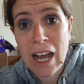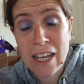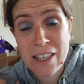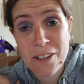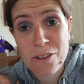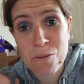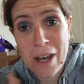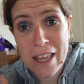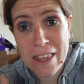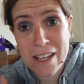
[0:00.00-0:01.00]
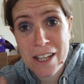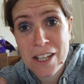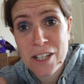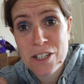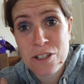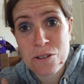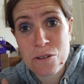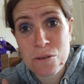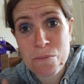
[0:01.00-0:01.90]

either the weather to